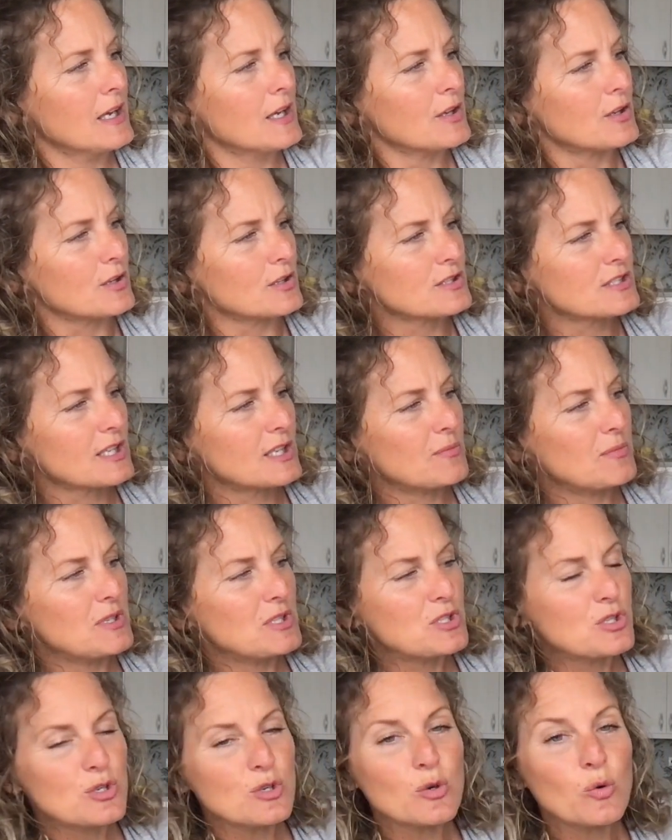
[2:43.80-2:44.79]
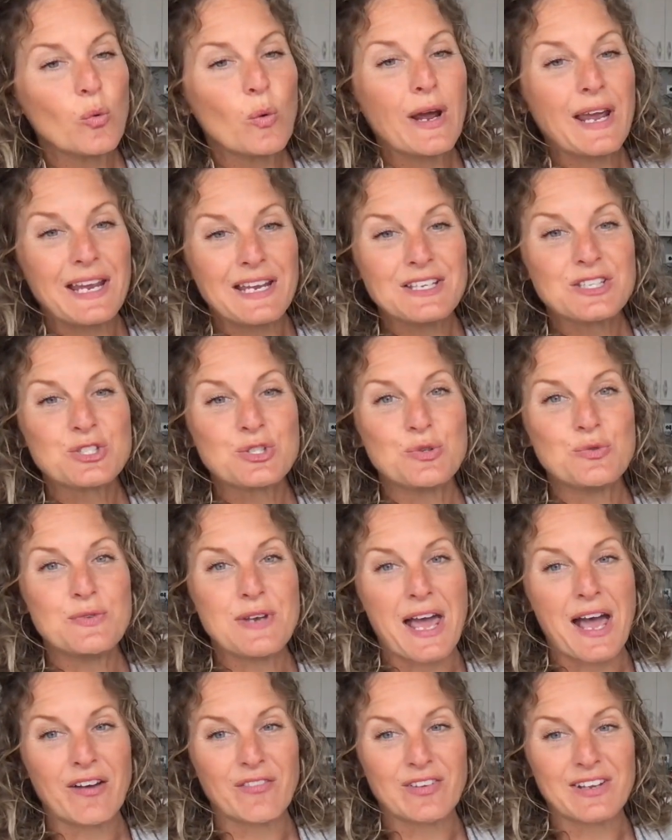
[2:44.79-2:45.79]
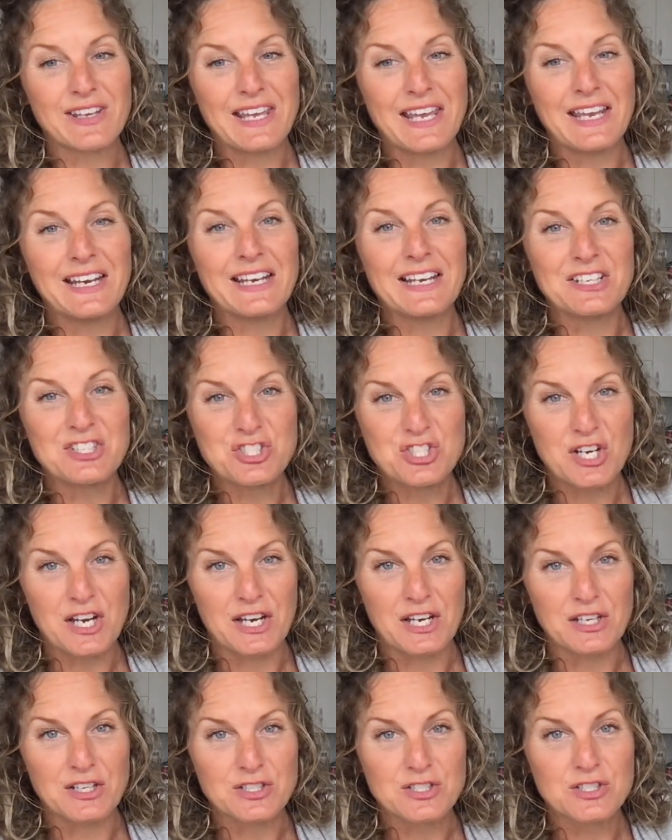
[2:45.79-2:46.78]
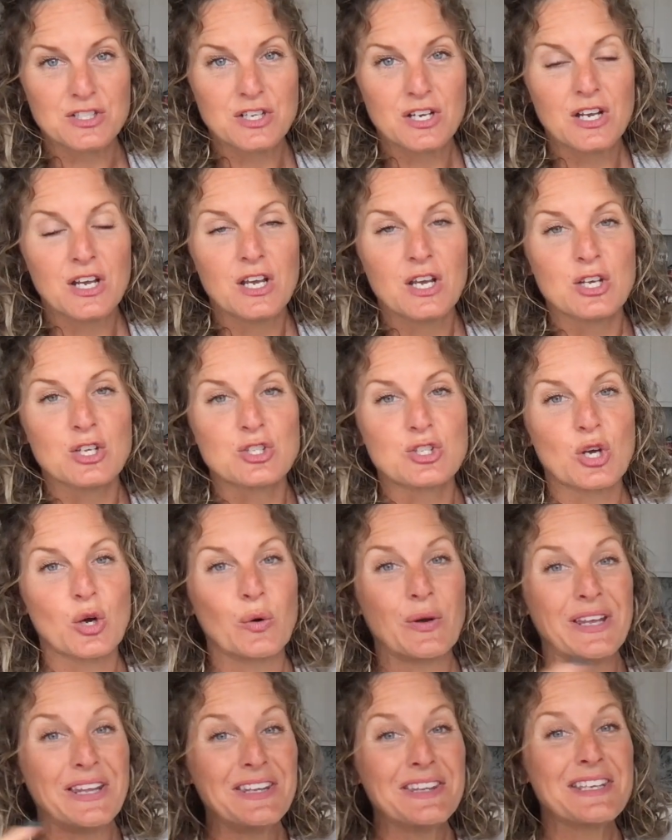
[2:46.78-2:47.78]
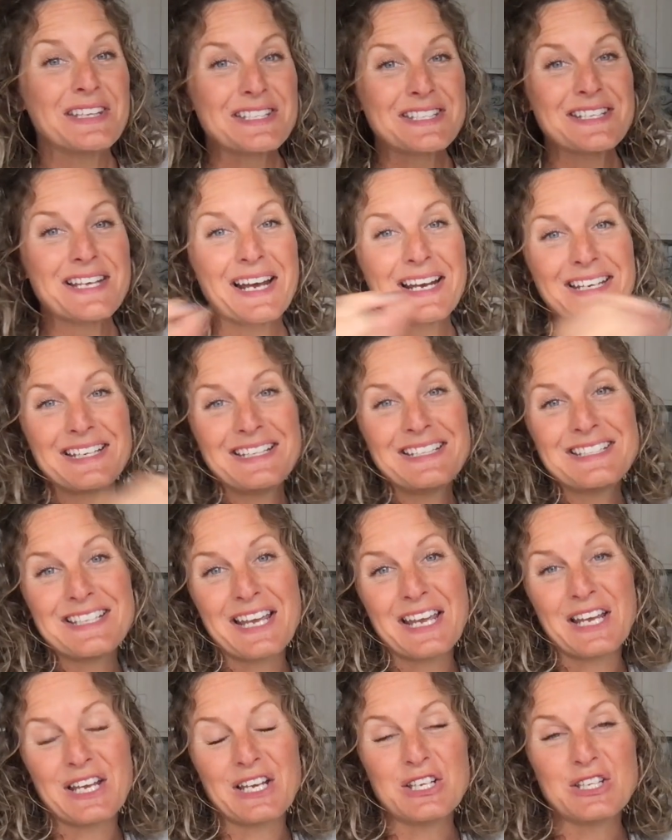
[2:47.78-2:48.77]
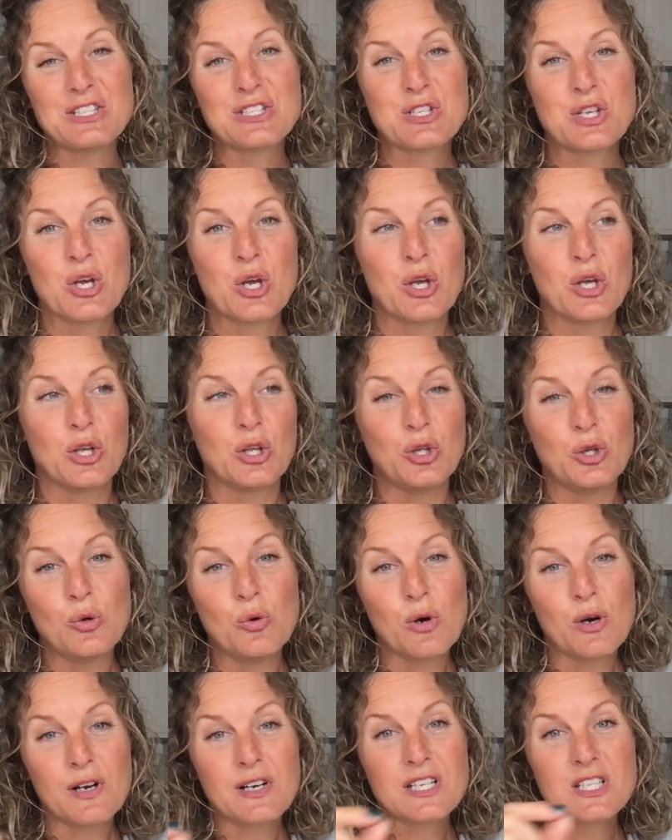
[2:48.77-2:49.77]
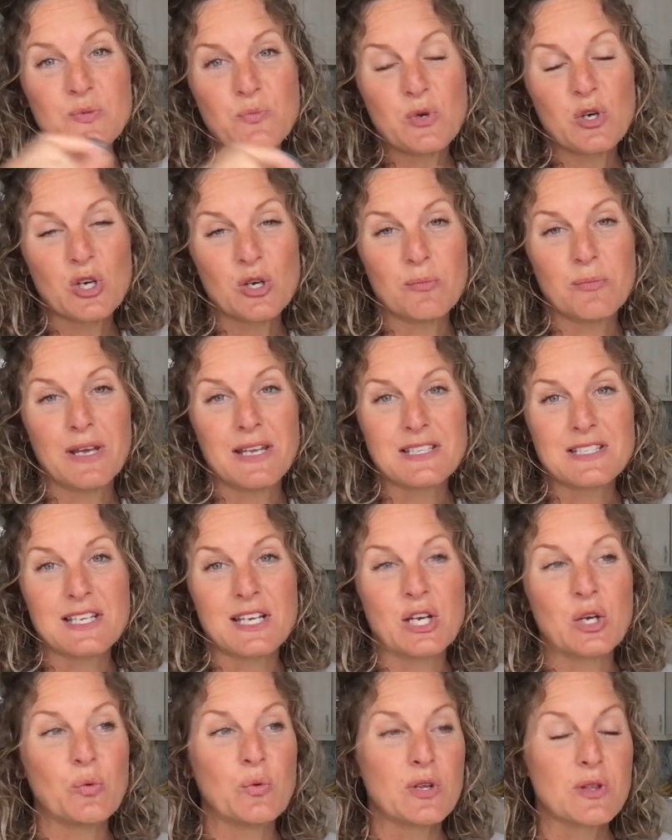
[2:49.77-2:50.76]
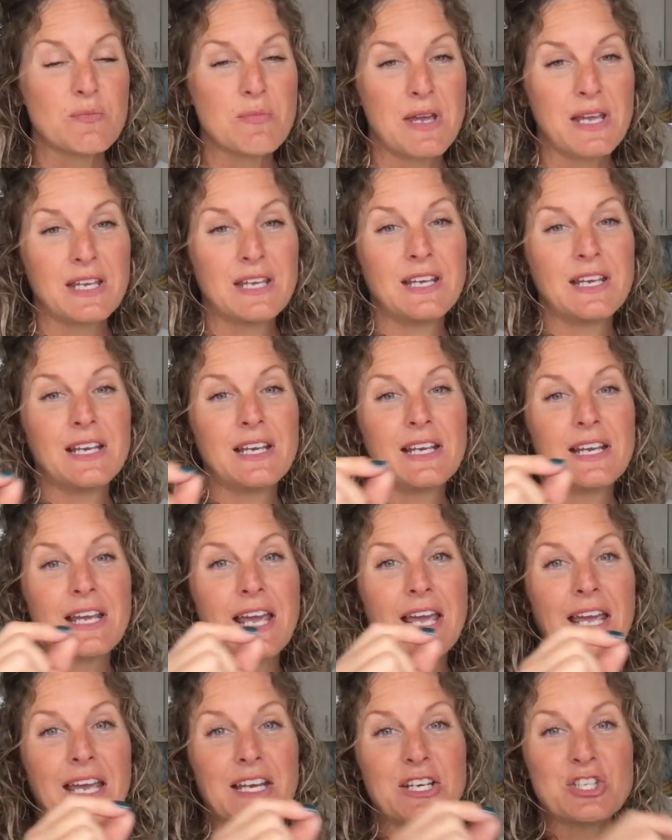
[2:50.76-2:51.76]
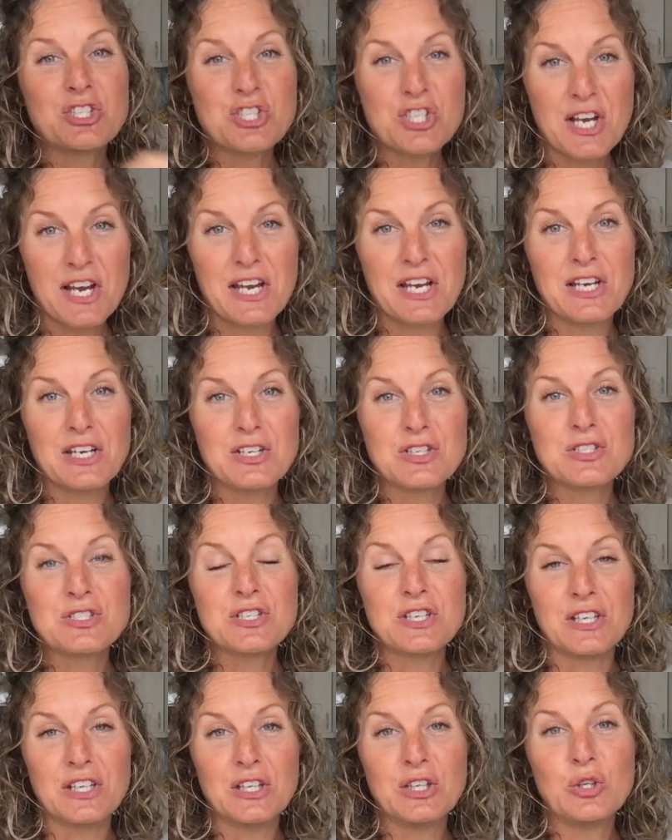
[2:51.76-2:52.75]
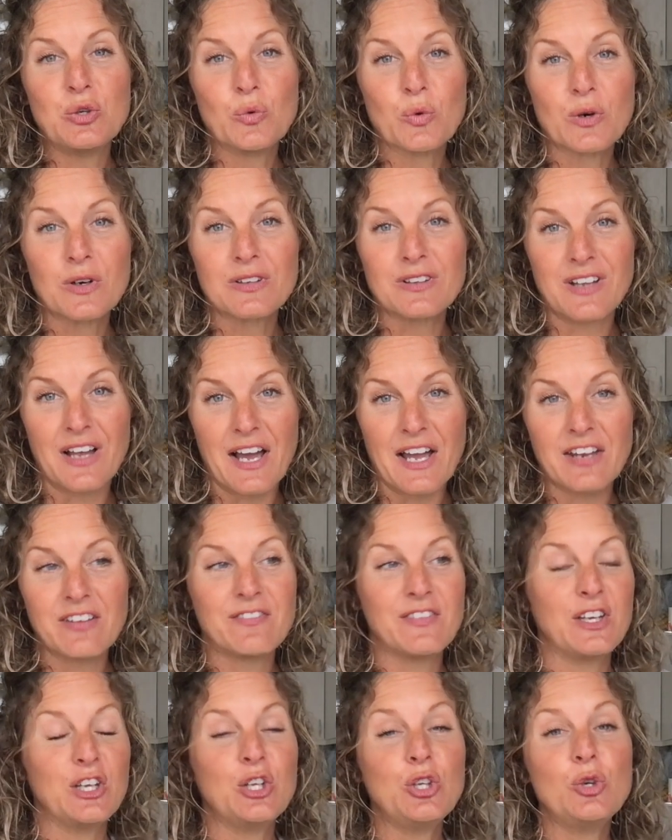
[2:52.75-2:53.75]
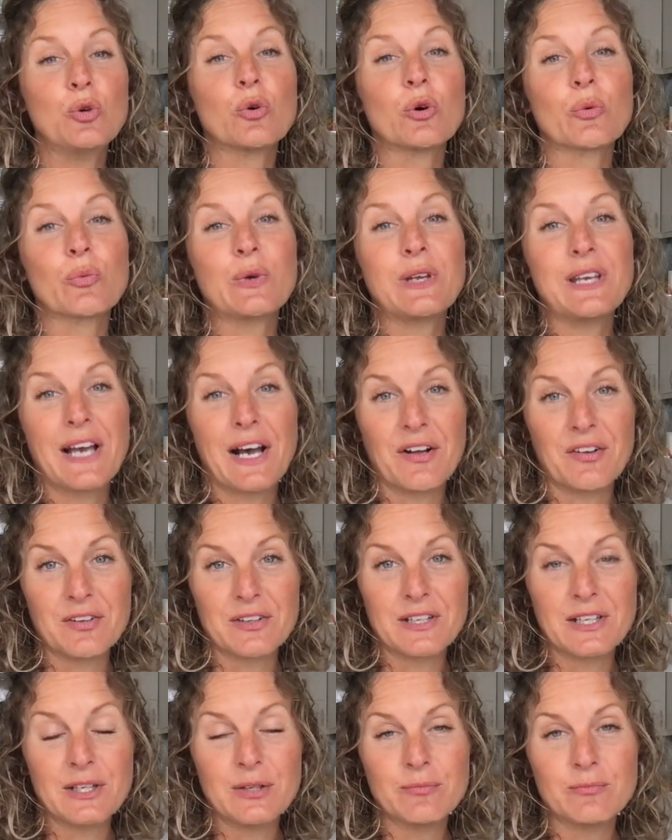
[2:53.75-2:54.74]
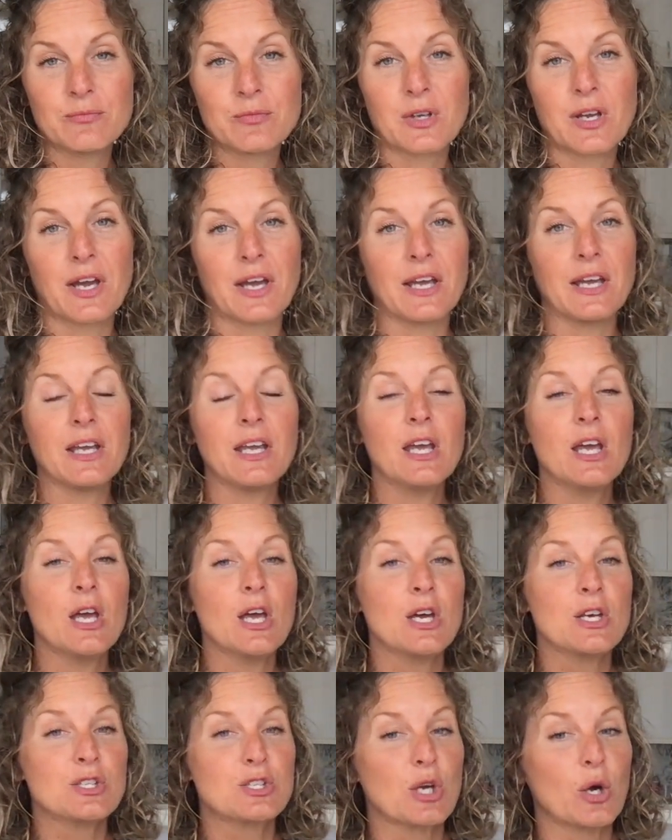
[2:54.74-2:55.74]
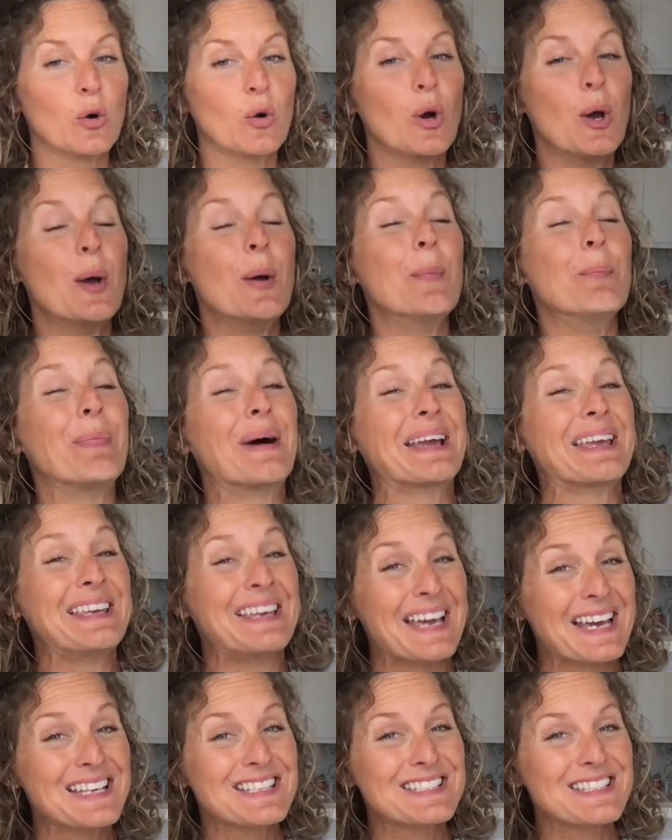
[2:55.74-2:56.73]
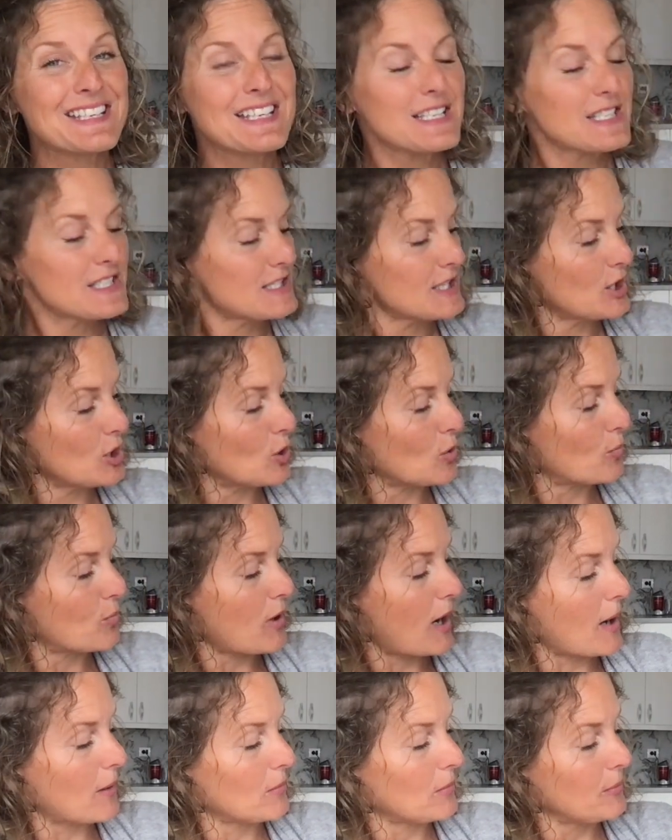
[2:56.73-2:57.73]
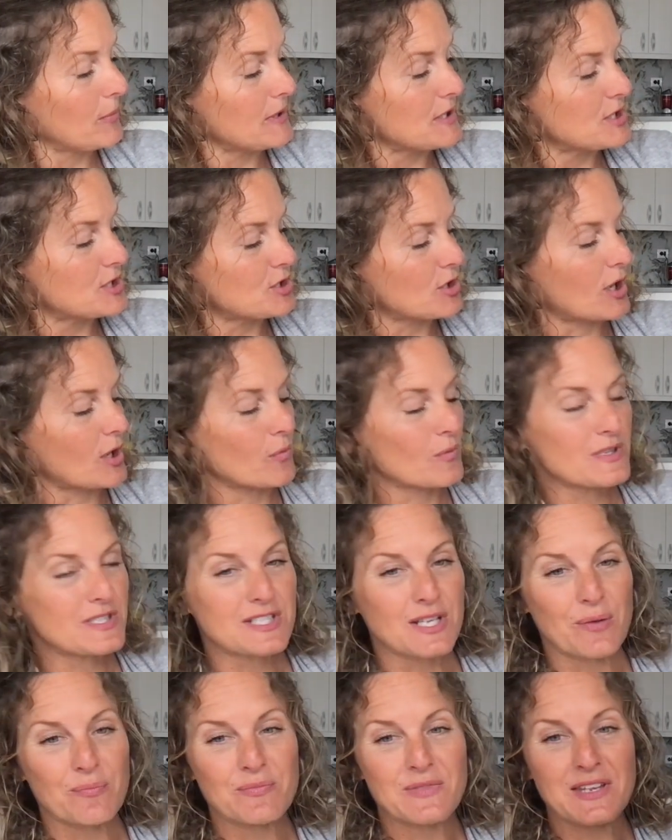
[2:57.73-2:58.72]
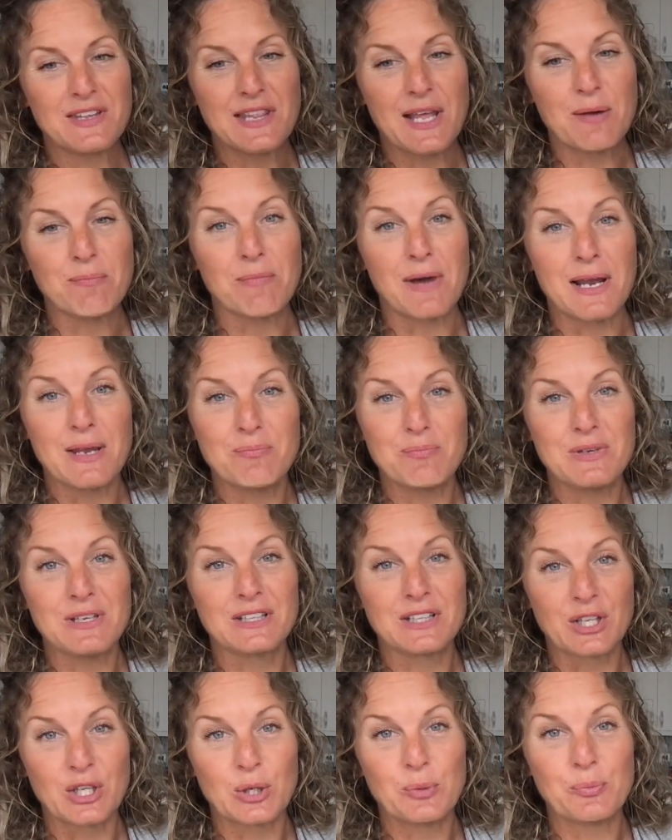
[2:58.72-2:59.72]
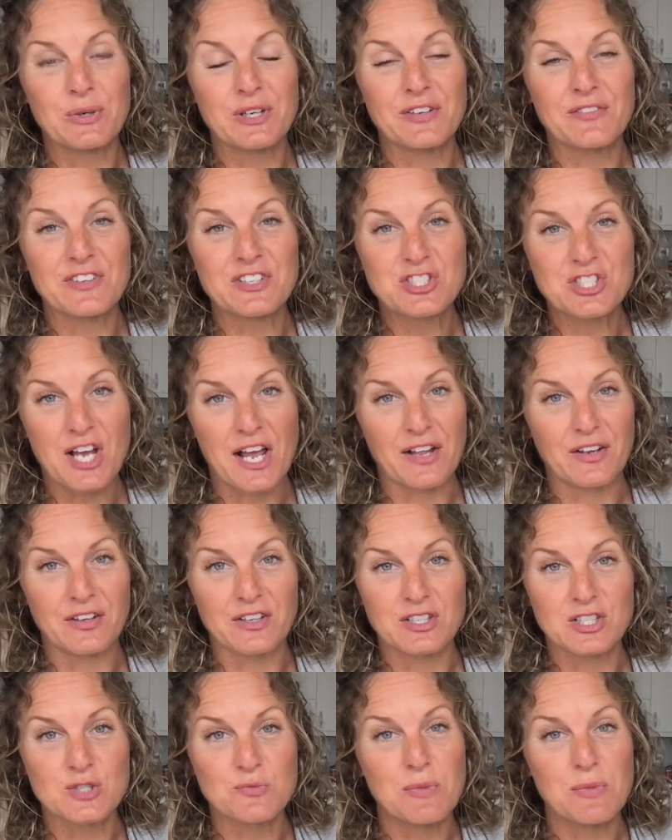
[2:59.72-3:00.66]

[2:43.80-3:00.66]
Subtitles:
There's gonna be two ways to navigate a change. So in this 90 days, you are experimenting with making a change in your life, in your reality, okay? So my guess is it'll probably start with something that might be a little bit of a challenge.